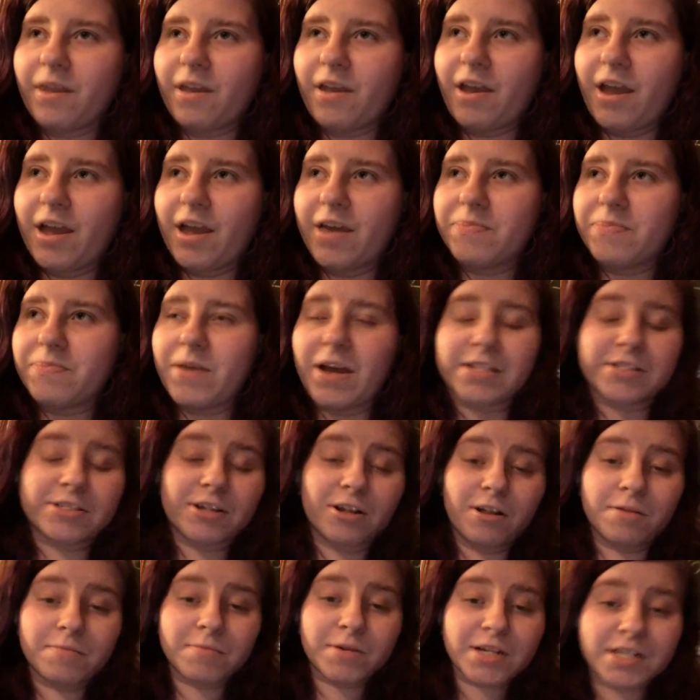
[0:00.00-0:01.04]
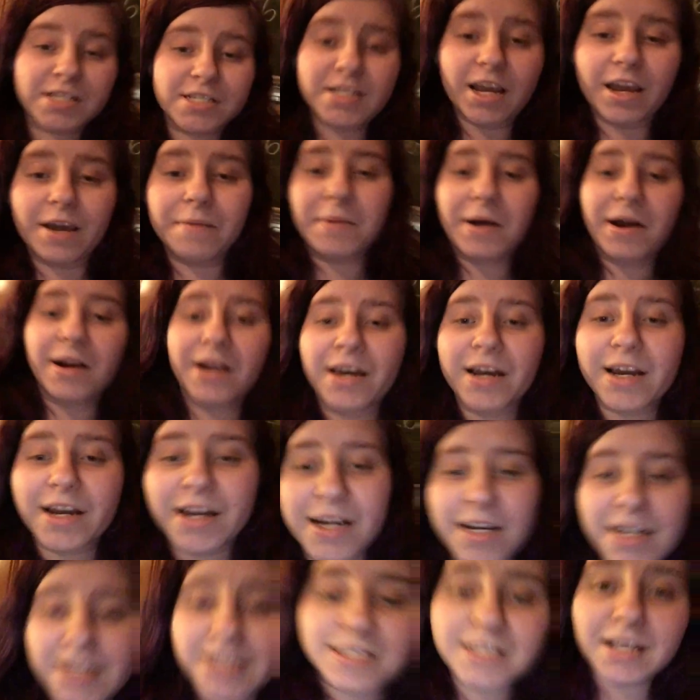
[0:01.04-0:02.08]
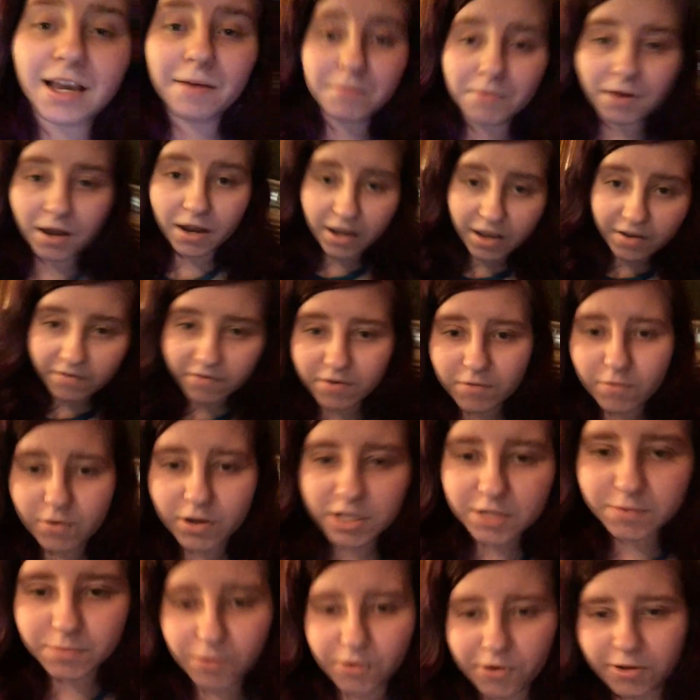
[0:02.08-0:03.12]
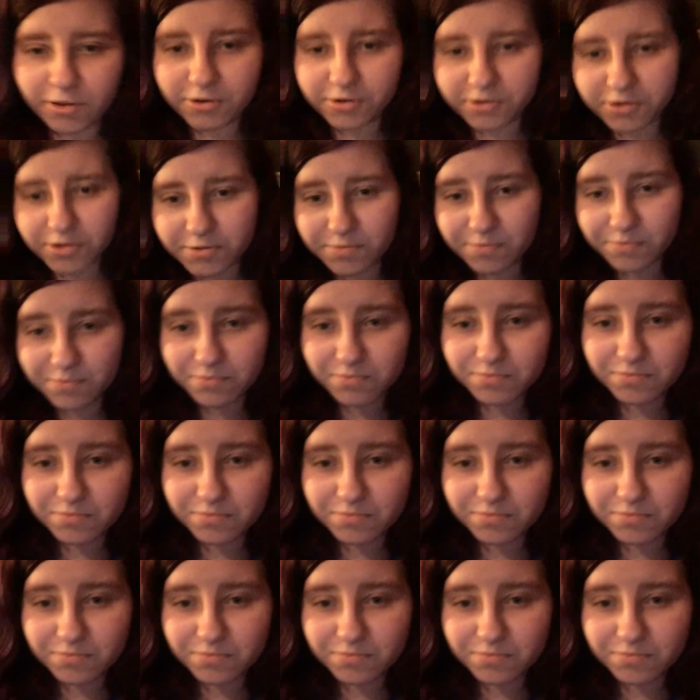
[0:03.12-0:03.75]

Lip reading: And that's all I'm going to say about it, because I'm not giving away spoilers.